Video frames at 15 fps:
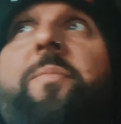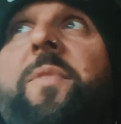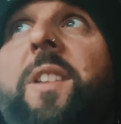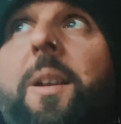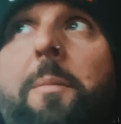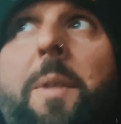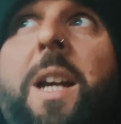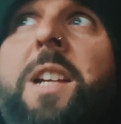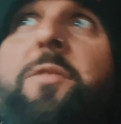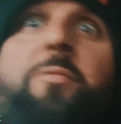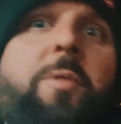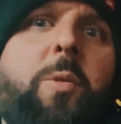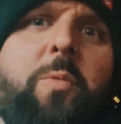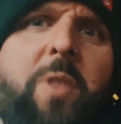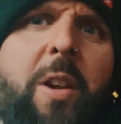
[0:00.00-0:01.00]
It made a
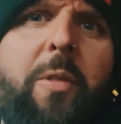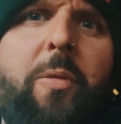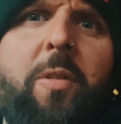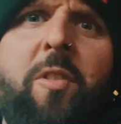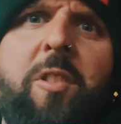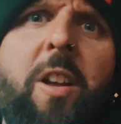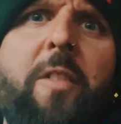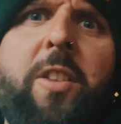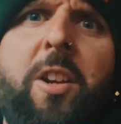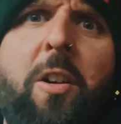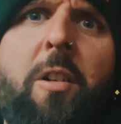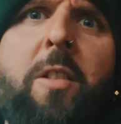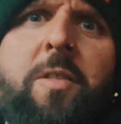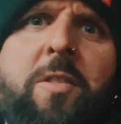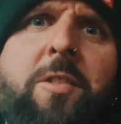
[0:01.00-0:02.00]
real difference. Like the
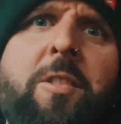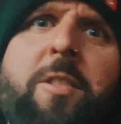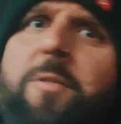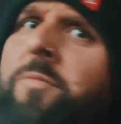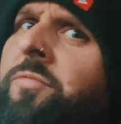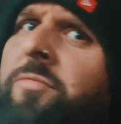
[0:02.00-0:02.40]
gardens looked